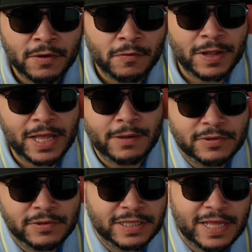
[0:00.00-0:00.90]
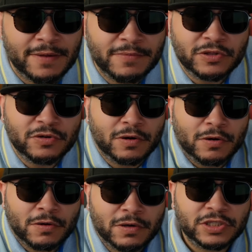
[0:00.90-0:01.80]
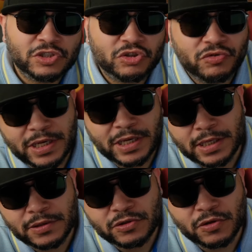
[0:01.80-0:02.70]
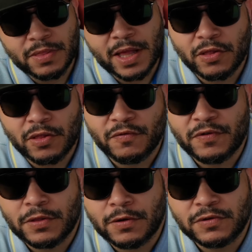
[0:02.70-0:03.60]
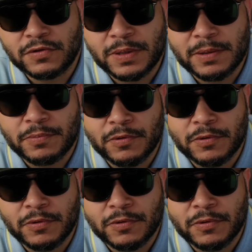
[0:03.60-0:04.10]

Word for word: were able to get me to an early screening, so thank you for those people.